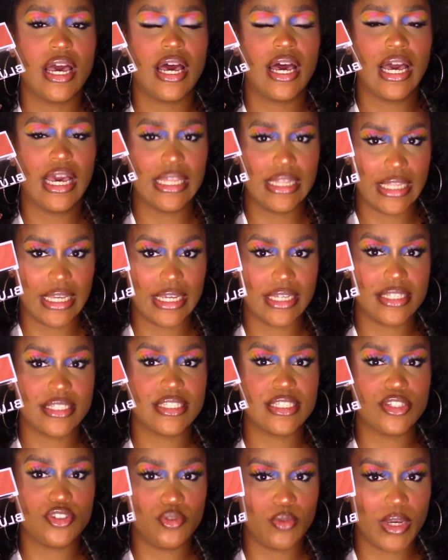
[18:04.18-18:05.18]
highlight
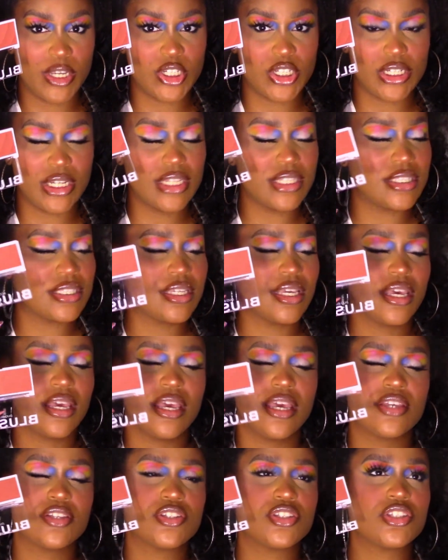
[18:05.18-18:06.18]
situation. It's
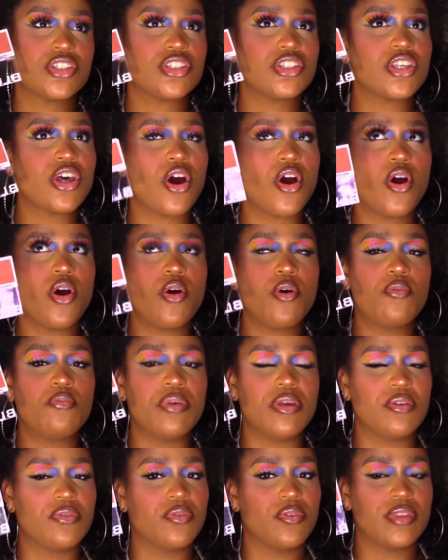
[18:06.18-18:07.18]
so
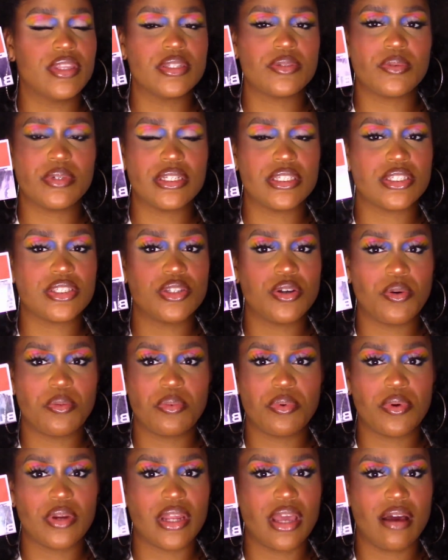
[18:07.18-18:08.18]
beautiful. This one is so
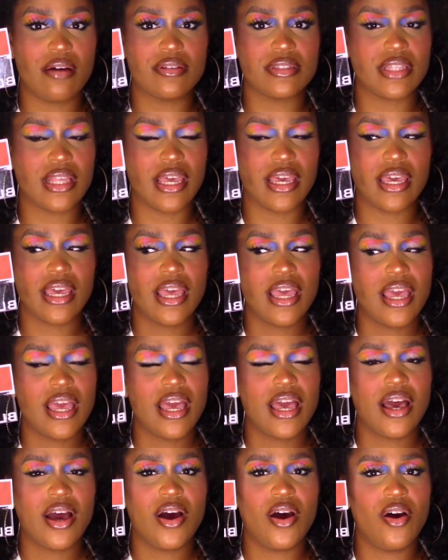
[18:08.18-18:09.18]
pretty. I was like,
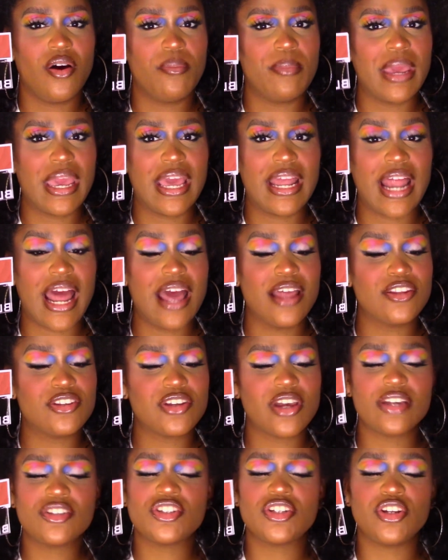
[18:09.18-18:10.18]
oh man, I,
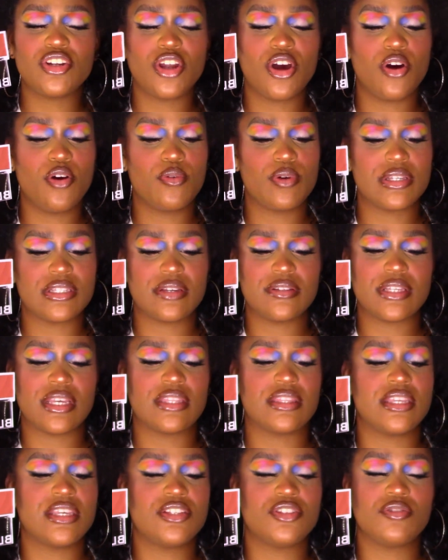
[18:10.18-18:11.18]
I should have known because I was
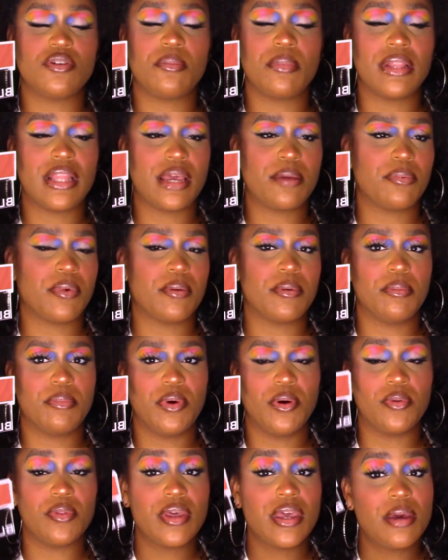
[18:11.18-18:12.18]
like, these two I'm gonna like probably
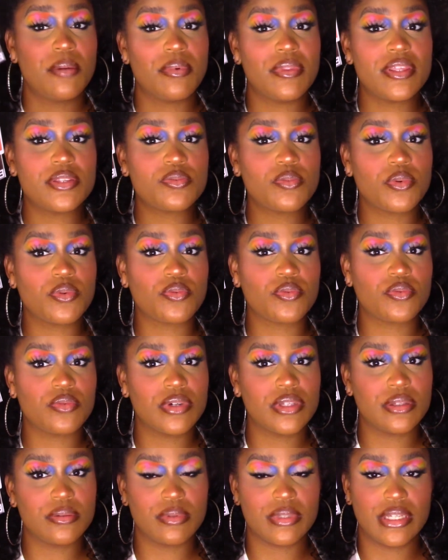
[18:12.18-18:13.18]
both. But this one
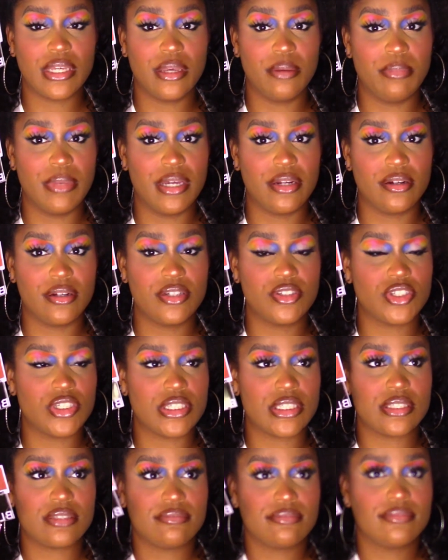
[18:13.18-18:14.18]
really, really hit better. It's
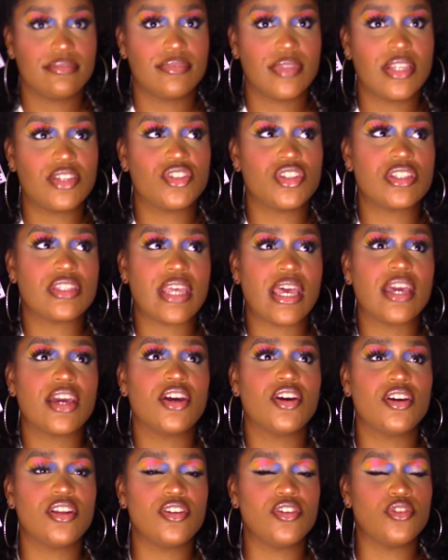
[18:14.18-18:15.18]
just, it's just
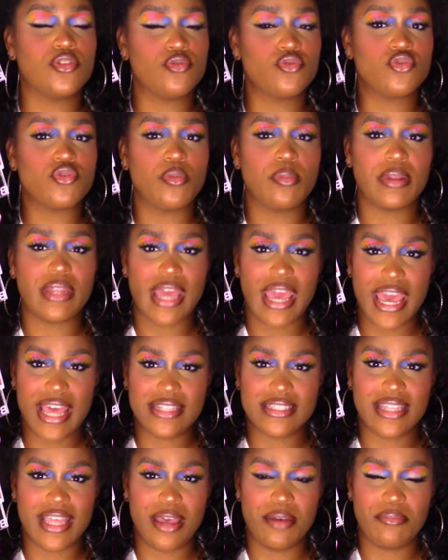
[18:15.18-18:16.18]
that good neutral, but it
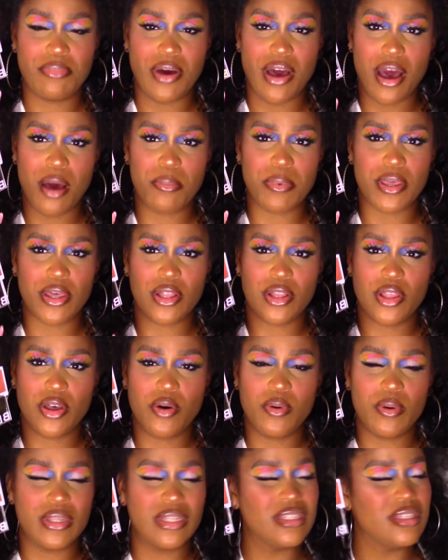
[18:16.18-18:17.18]
adds that pop and
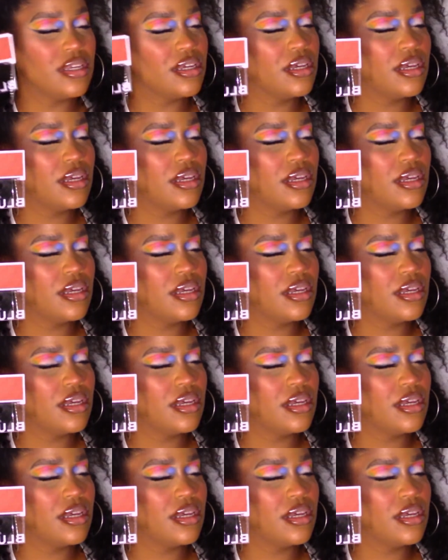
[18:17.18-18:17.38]
glow and